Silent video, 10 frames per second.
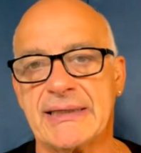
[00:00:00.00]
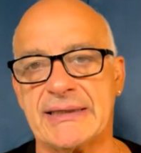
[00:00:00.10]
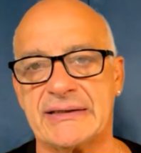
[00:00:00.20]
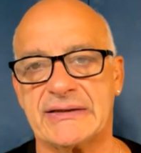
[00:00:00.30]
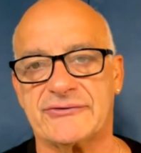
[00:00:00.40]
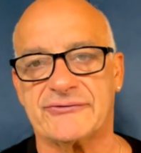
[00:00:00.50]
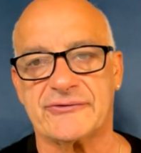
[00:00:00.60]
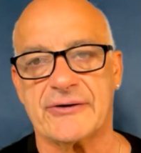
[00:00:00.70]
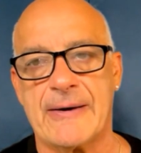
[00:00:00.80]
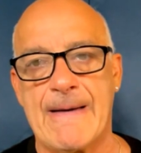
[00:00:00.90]

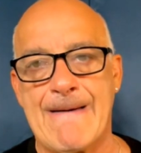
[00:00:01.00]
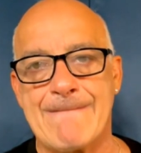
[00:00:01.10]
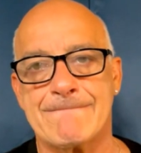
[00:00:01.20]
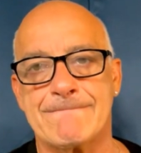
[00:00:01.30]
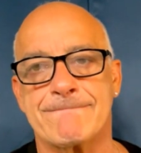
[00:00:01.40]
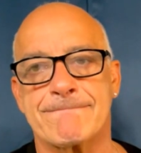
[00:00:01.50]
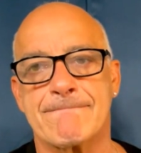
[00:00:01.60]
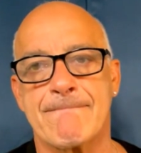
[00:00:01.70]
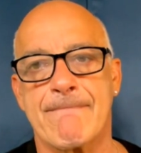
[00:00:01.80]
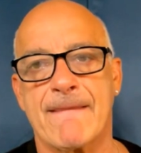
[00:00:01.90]
It's
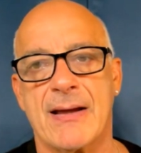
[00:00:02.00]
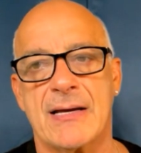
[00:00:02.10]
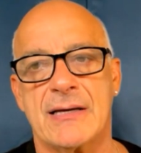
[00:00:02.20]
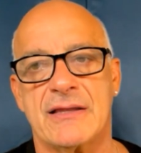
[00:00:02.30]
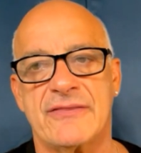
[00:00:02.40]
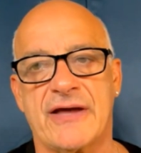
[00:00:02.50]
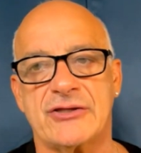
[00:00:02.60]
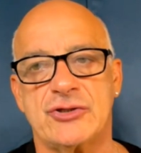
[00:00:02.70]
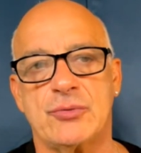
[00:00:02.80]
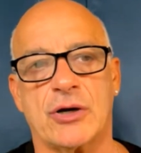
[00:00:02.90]
that
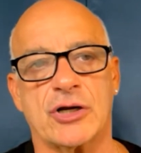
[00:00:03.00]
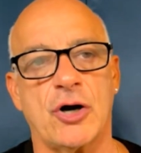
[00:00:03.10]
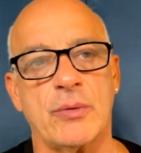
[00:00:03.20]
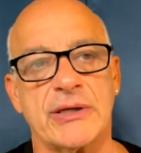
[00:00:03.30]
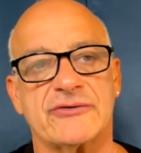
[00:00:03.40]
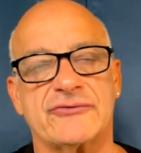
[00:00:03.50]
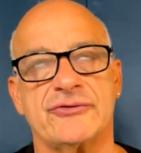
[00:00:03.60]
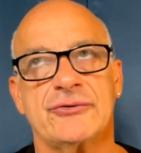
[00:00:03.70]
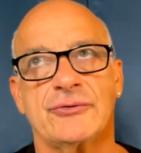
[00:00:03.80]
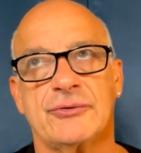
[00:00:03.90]
you are going
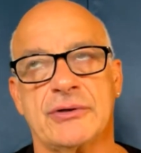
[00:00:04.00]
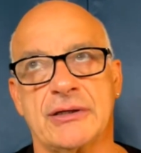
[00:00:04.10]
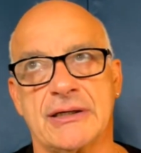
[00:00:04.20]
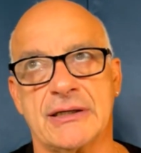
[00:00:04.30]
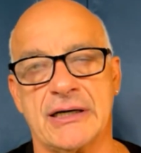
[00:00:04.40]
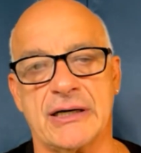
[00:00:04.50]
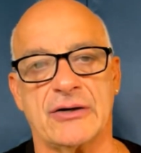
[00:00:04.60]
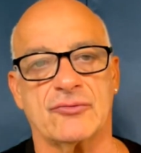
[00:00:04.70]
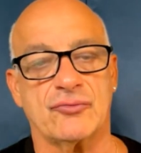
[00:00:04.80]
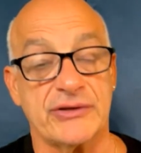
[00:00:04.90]
to
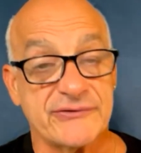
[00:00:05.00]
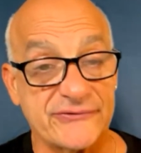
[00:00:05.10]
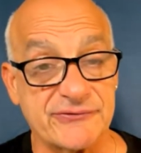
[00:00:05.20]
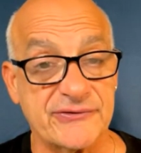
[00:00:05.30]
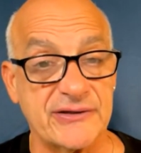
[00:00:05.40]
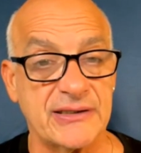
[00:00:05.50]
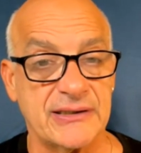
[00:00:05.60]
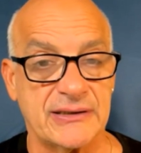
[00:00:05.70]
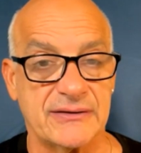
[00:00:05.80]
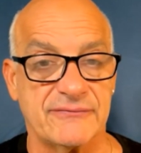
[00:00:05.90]

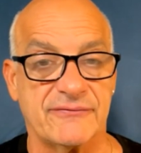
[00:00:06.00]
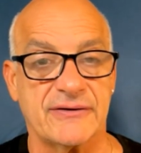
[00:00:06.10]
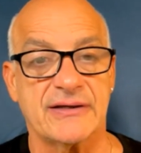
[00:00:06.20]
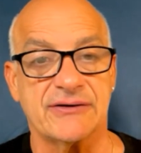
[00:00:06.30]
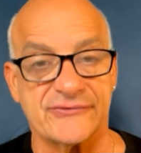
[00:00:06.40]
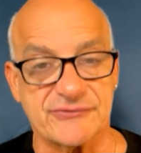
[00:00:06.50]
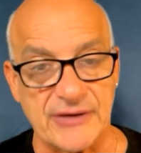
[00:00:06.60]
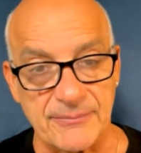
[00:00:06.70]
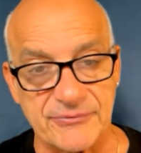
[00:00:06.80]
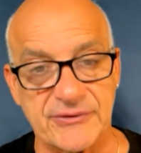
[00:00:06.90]
receive
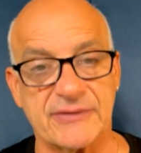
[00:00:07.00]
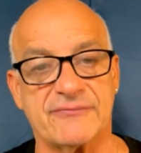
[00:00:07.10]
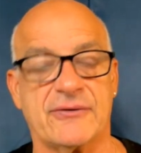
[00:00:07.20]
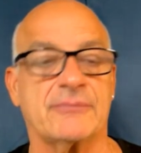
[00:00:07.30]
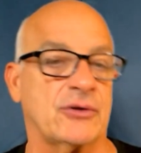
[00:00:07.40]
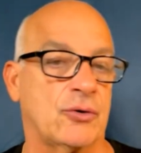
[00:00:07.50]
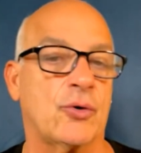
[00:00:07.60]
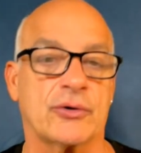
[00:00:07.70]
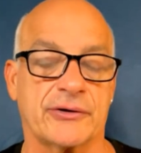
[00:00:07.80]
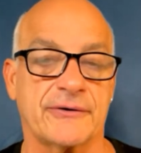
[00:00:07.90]
something from the
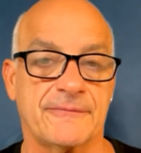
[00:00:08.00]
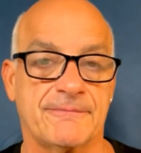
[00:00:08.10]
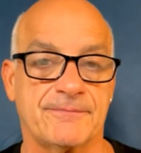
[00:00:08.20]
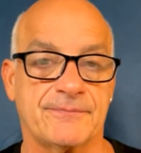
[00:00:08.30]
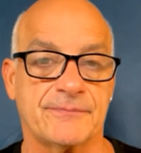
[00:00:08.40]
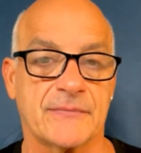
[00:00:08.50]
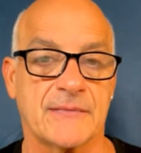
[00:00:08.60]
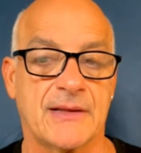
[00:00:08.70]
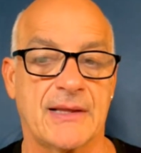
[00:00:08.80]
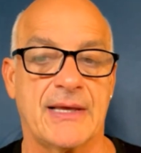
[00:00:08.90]
Lord.
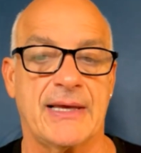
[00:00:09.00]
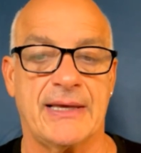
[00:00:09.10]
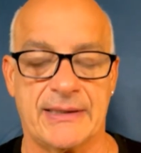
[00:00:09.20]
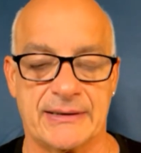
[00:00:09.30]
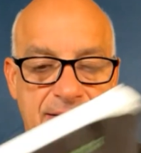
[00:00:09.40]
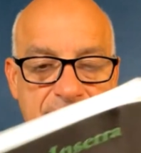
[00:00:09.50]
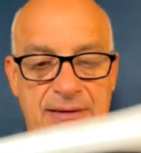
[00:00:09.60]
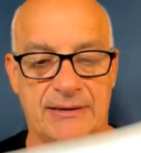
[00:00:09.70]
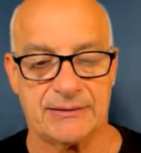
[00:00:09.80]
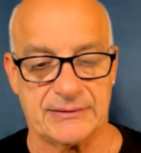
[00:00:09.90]
And
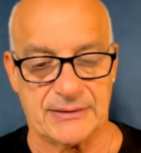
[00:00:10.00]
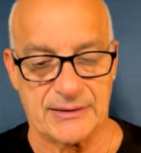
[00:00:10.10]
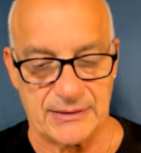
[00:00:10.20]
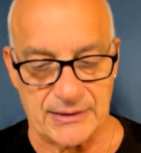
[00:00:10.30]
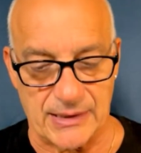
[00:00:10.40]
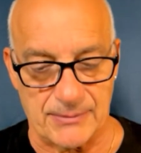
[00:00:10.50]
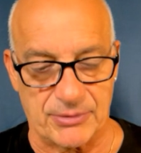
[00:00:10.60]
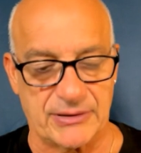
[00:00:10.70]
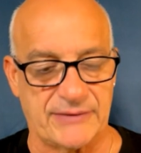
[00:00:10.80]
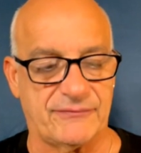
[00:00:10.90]
I
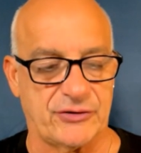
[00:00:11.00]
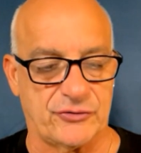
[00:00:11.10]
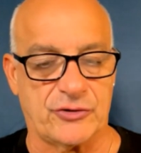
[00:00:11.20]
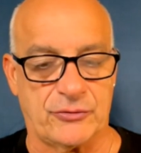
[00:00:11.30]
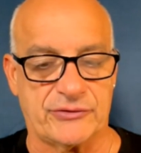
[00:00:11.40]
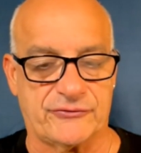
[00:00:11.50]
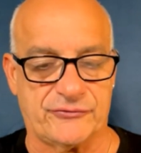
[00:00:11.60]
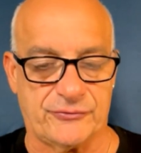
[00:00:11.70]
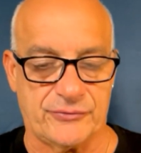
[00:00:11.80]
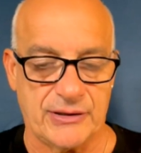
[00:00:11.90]
believe that you're going
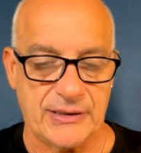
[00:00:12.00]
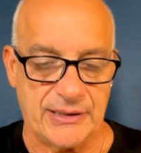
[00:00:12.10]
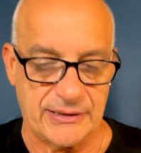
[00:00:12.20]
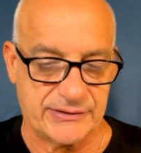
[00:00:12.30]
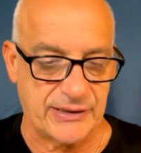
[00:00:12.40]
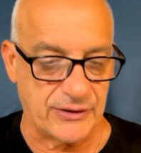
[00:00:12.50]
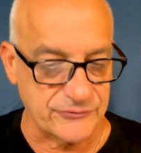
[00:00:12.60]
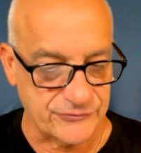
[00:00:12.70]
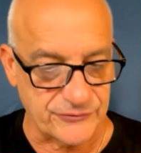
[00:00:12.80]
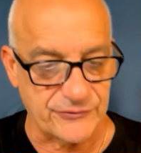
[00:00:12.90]
to
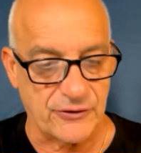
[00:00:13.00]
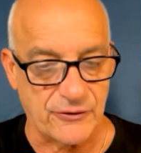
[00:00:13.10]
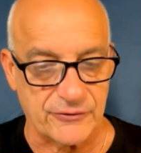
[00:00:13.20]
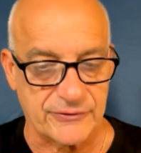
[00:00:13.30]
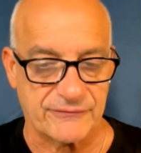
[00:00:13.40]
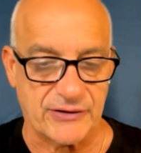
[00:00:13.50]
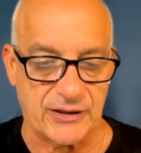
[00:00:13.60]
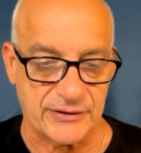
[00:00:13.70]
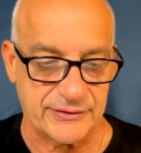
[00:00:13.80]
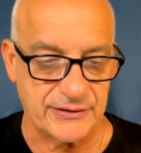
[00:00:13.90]
encounter the heart of
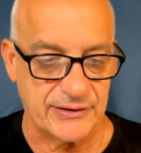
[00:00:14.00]
God